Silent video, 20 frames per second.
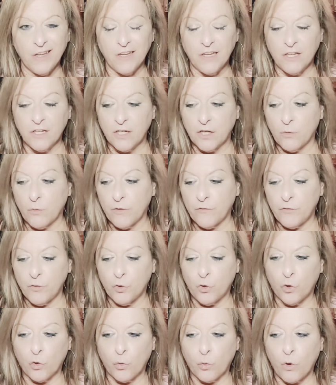If you
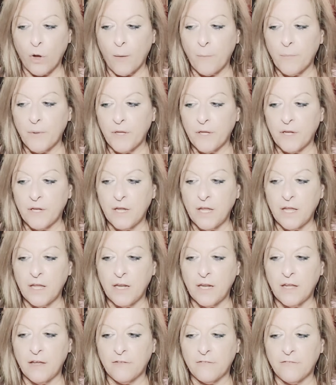grew up
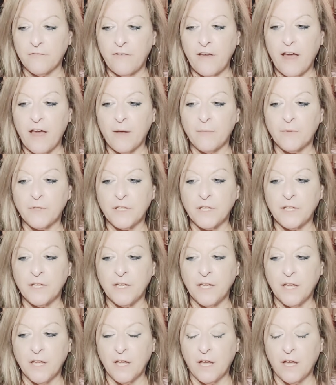in a family